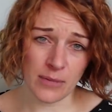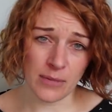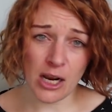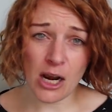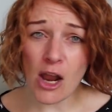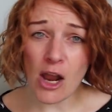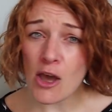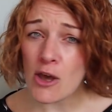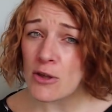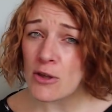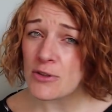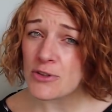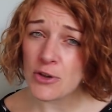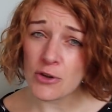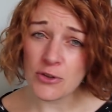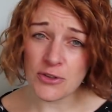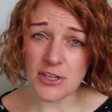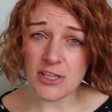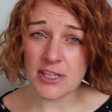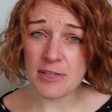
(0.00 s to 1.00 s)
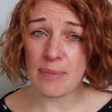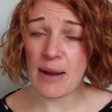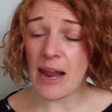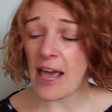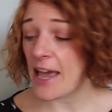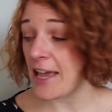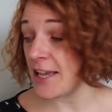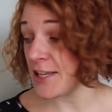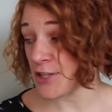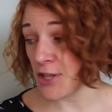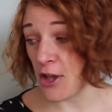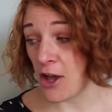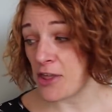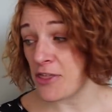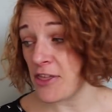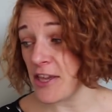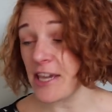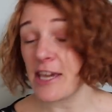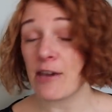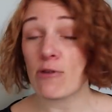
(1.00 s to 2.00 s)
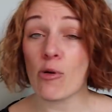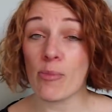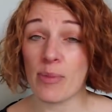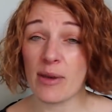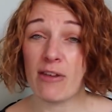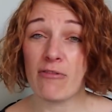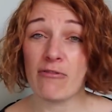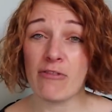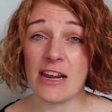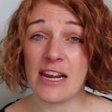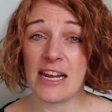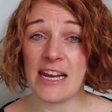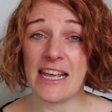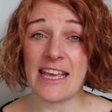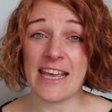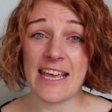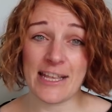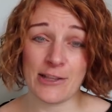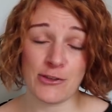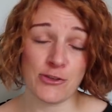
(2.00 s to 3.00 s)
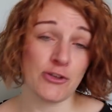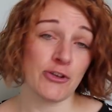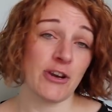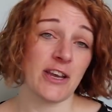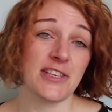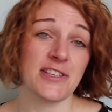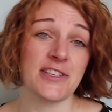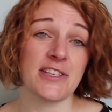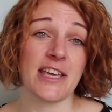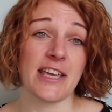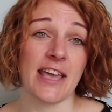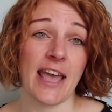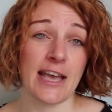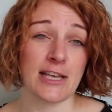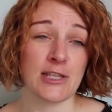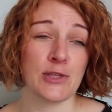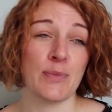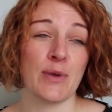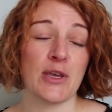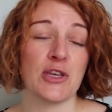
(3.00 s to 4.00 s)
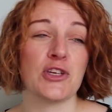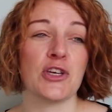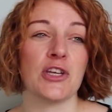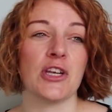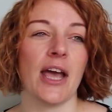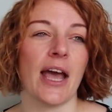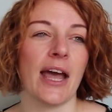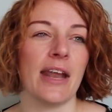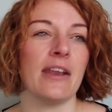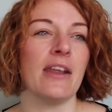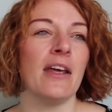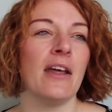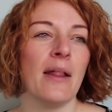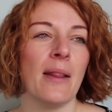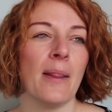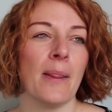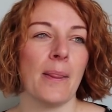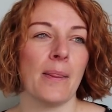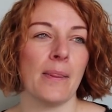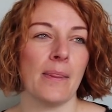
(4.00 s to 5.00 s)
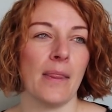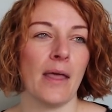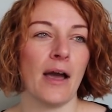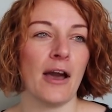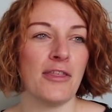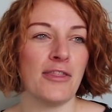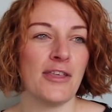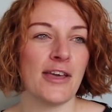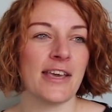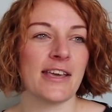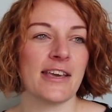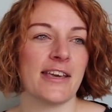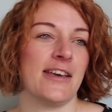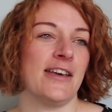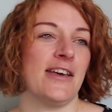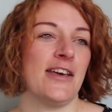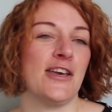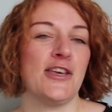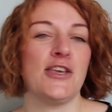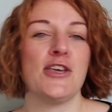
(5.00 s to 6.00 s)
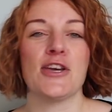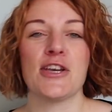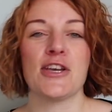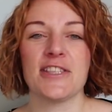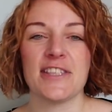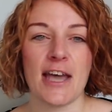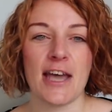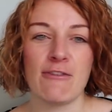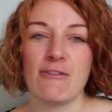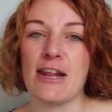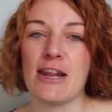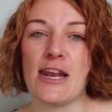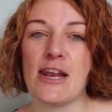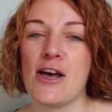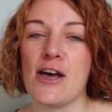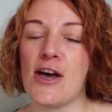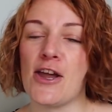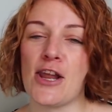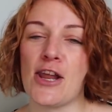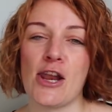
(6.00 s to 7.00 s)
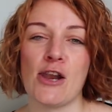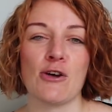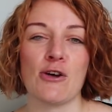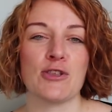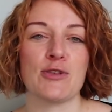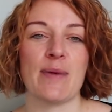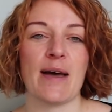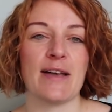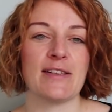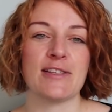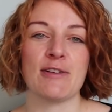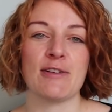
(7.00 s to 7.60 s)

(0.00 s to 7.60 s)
clothes on display, so I think it will be a really interesting exhibition, and I think, you can definitely learn a lot about